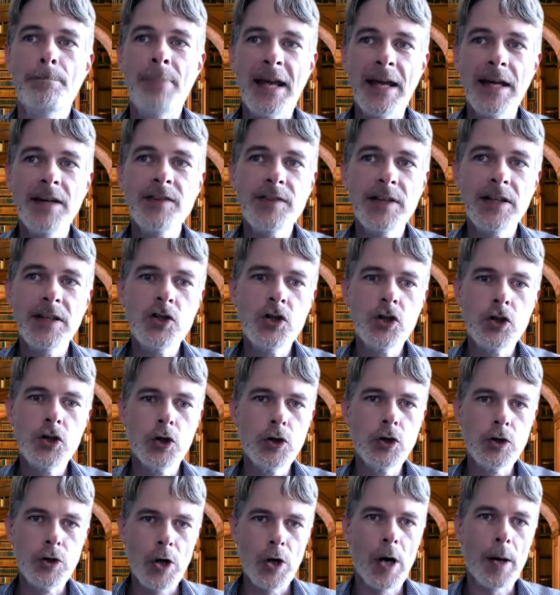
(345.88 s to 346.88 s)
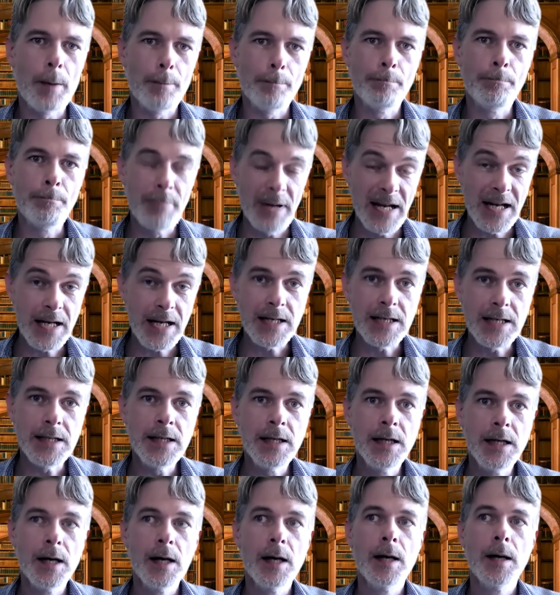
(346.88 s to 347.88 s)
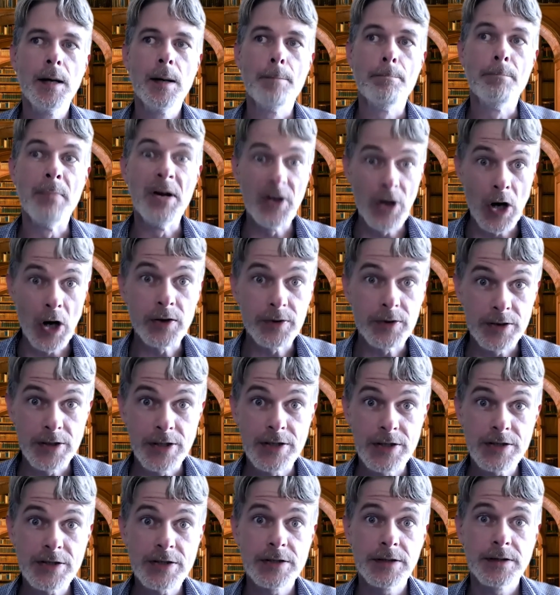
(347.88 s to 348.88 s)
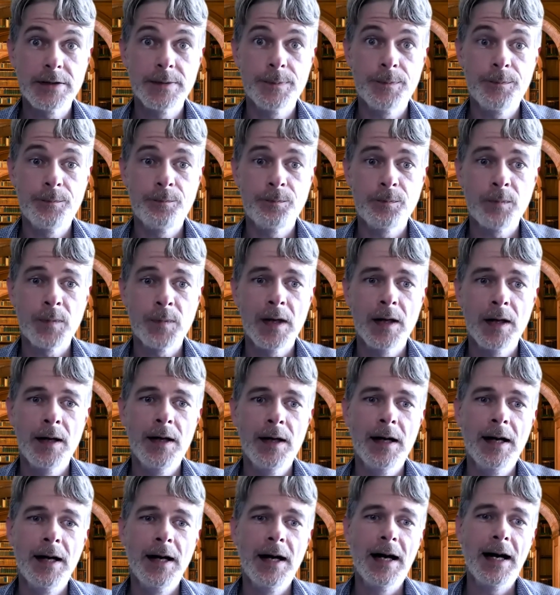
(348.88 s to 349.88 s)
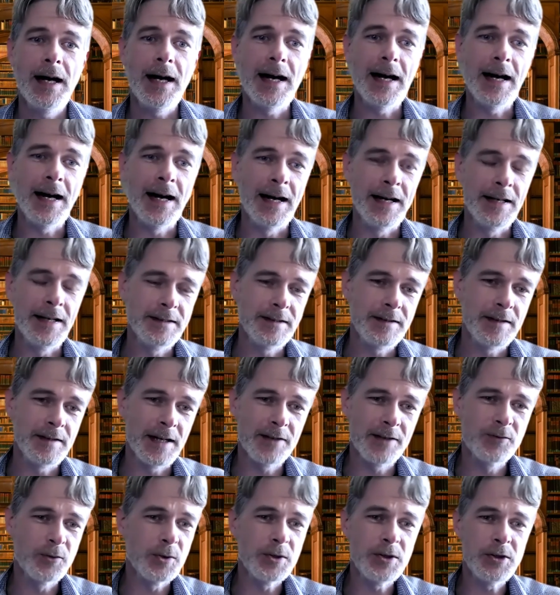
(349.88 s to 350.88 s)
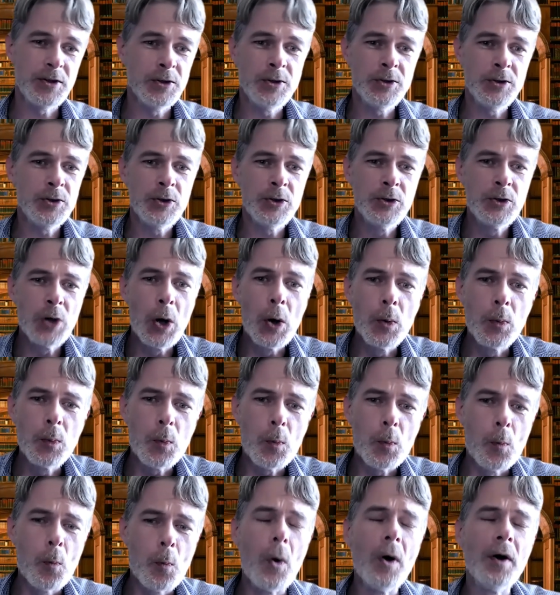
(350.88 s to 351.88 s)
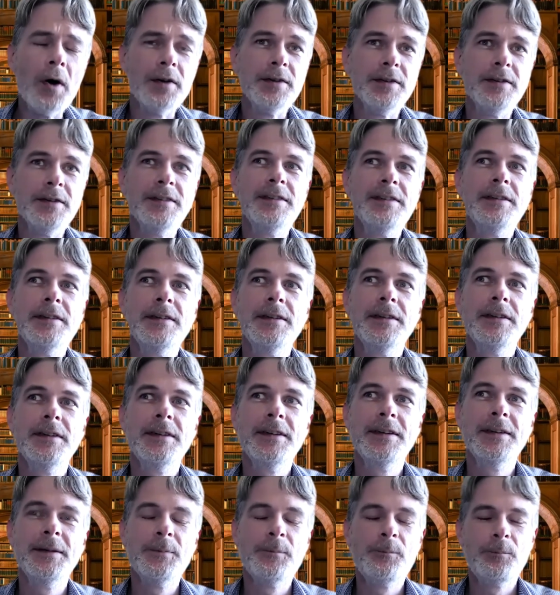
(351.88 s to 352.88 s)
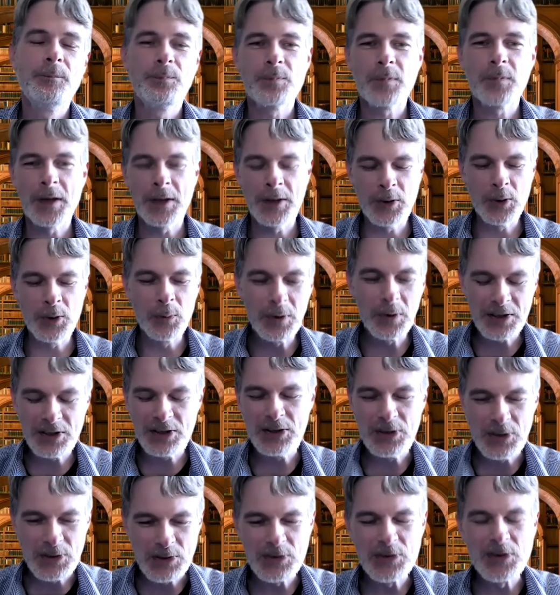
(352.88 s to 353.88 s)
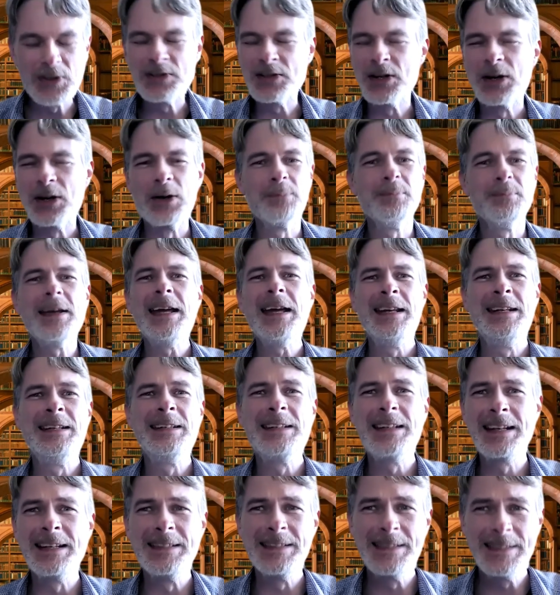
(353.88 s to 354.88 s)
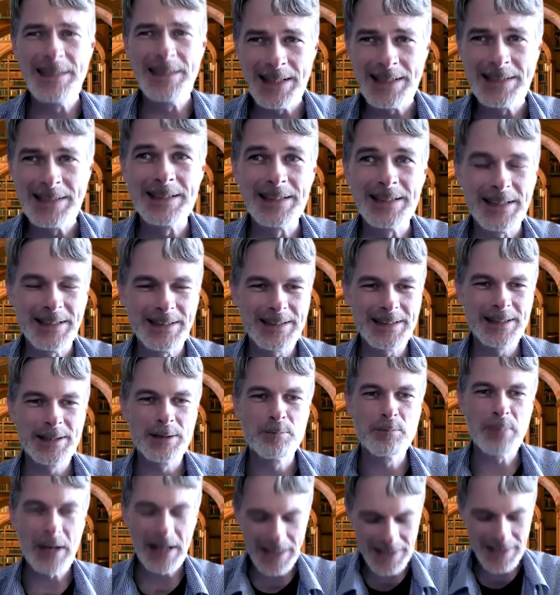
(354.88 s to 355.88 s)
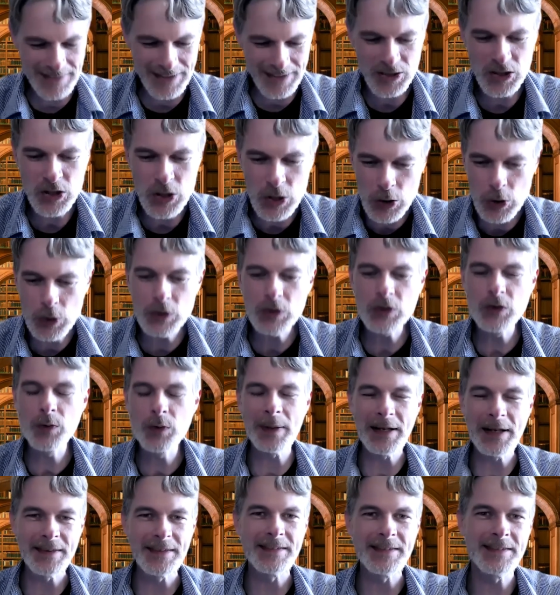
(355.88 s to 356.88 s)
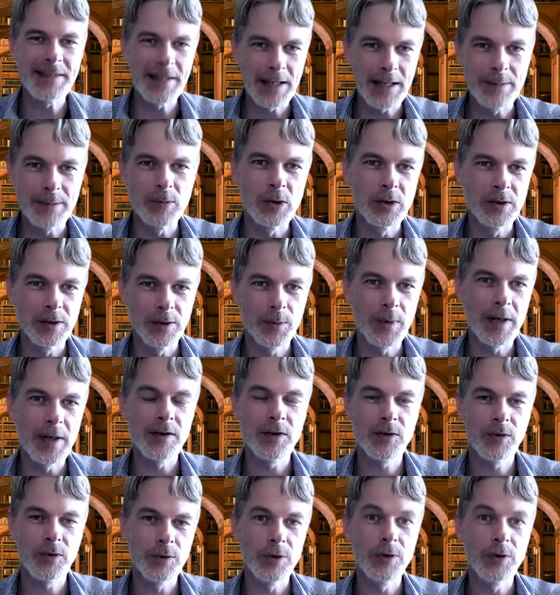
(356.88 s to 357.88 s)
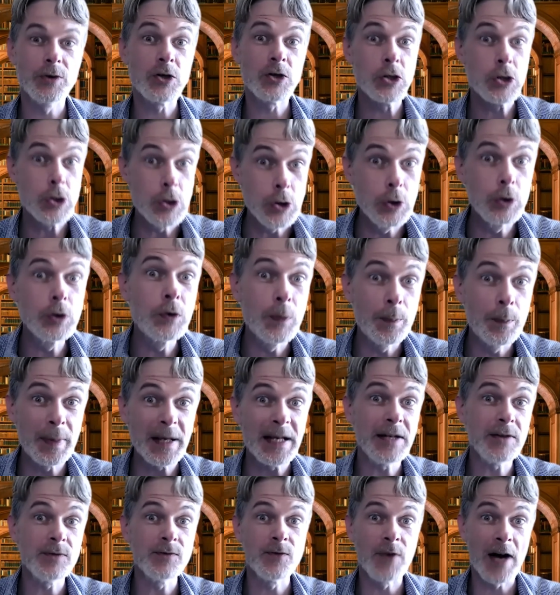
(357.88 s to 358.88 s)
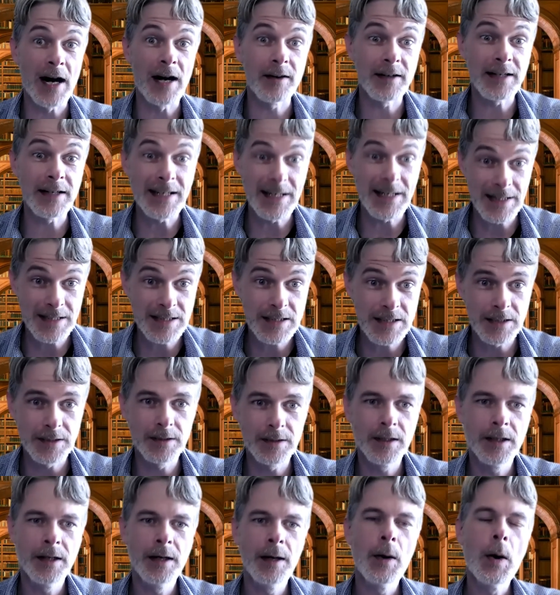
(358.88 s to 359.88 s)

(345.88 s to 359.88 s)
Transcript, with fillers: pacing should not be monotonous. And therefore you, you don't want you don't want to use the term inconsistent. Pacing shouldn't be the same all the way through. There should be variation.